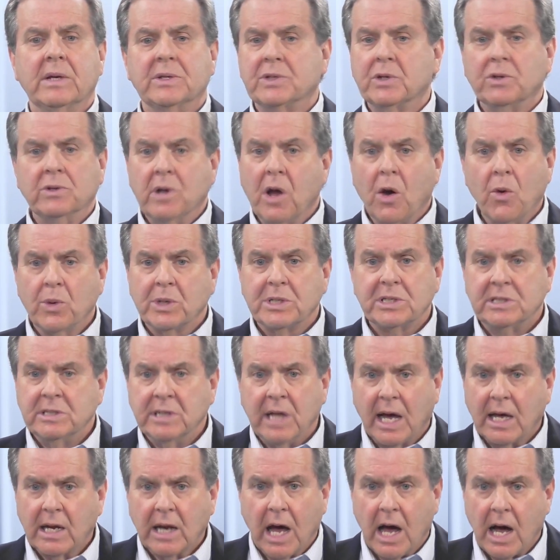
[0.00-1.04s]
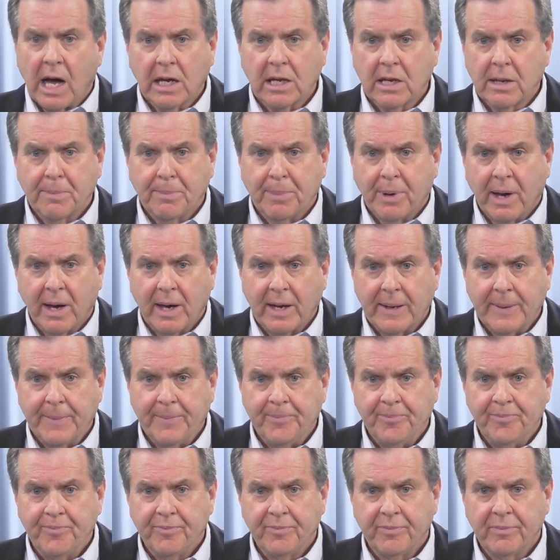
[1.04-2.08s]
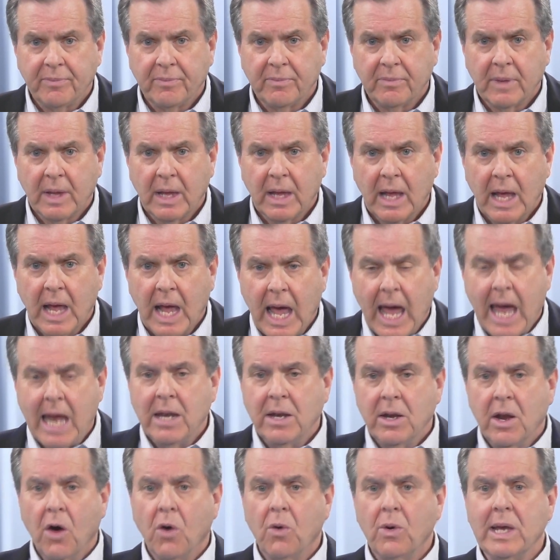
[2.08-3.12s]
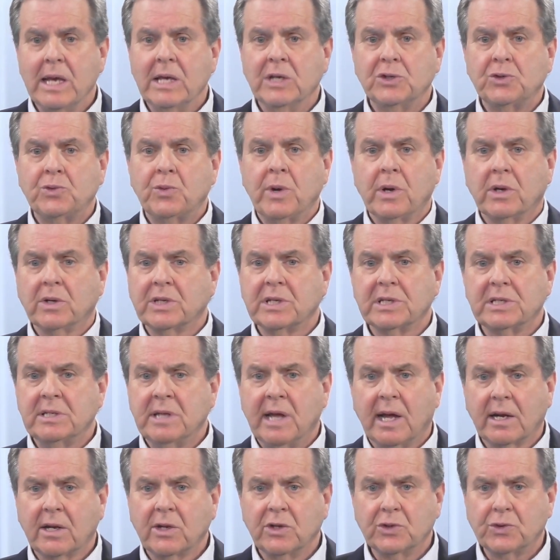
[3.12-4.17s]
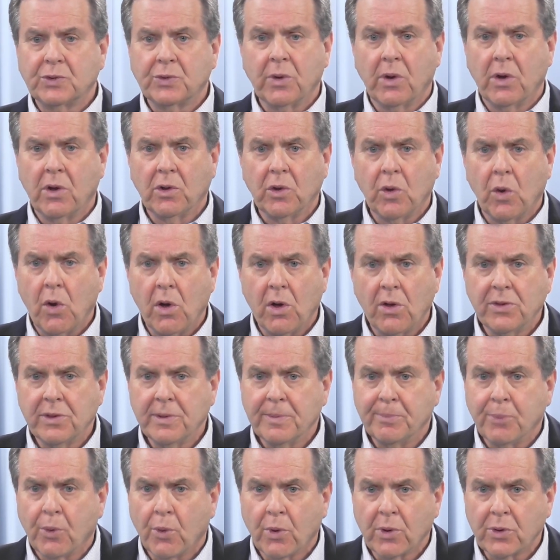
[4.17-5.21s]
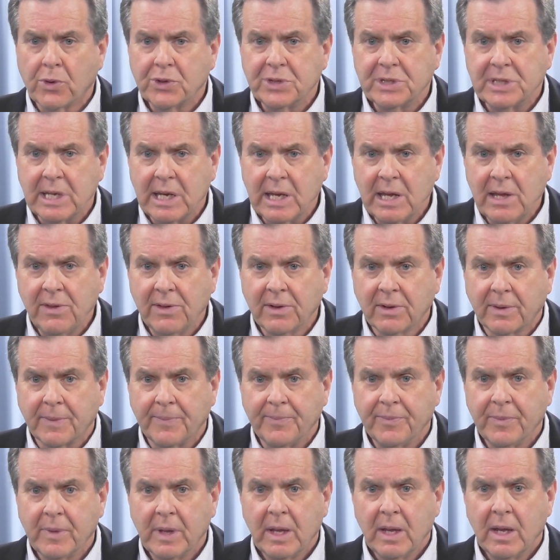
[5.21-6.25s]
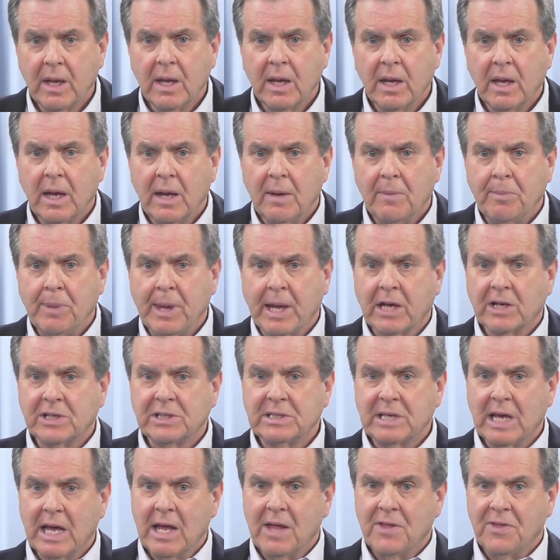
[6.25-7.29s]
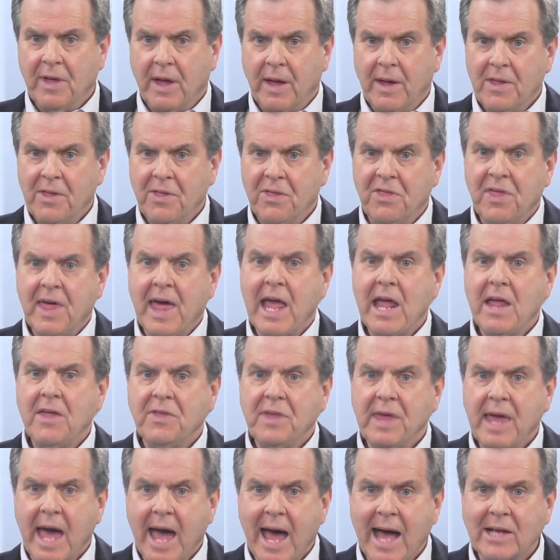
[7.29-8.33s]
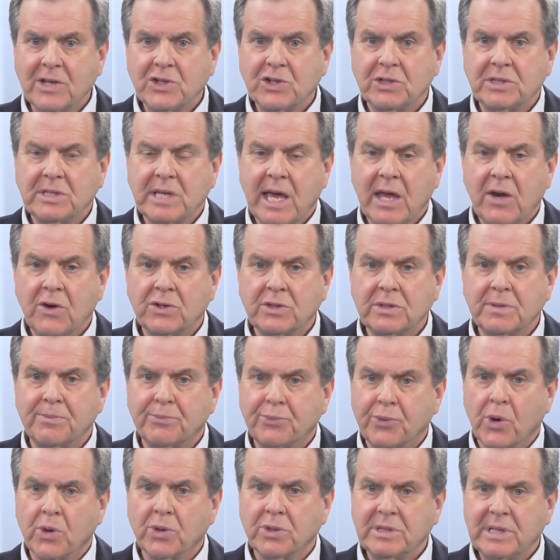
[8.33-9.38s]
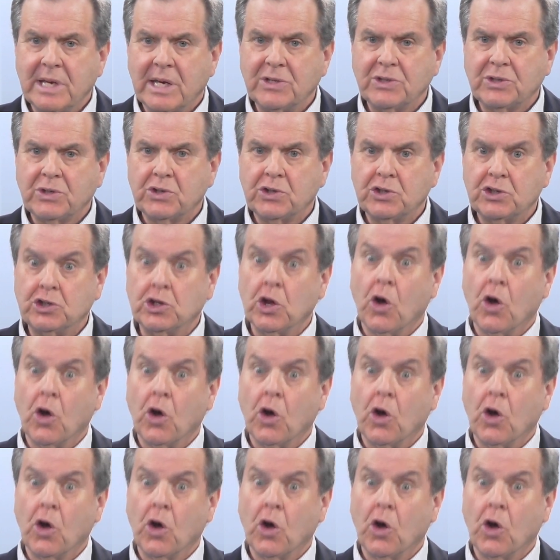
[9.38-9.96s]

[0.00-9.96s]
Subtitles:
So no, it's not occupied. And no, Israel does not control all the borders either, because they, the agitators and protesters,